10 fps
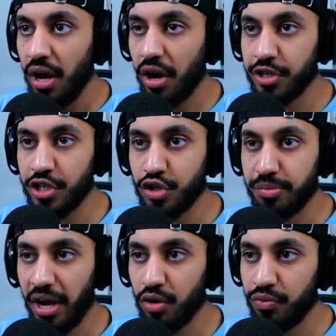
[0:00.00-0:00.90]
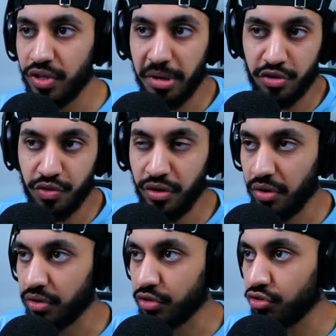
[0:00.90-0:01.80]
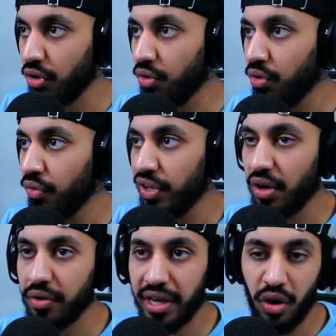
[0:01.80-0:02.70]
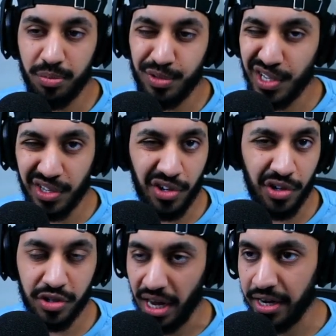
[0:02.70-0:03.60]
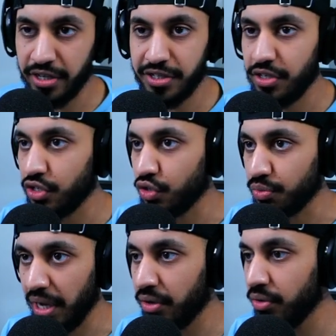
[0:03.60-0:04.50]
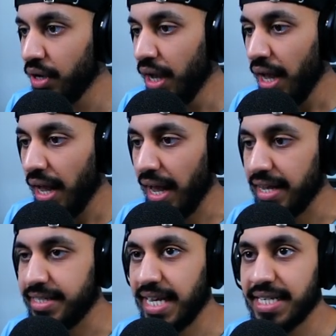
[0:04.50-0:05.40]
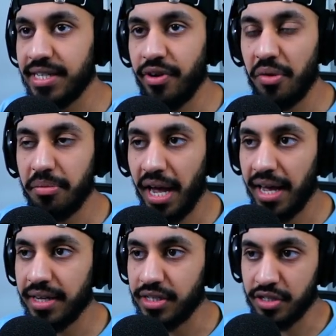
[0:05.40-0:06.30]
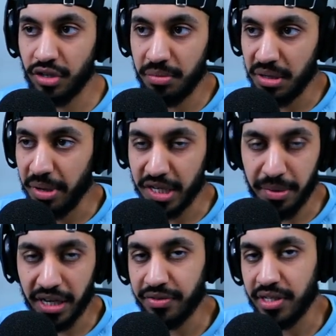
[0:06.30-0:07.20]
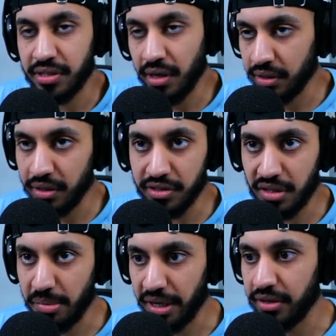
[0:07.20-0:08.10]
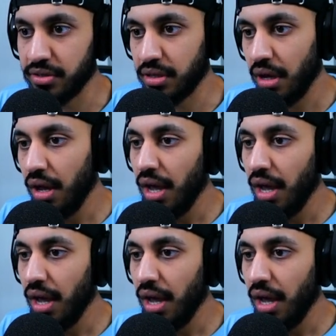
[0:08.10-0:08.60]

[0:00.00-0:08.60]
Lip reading: Archangel barrel for the best recoil control. VLK optic, you can use the iron sights as well. 60 round mags is going to be the best mags for this gun because it's the biggest.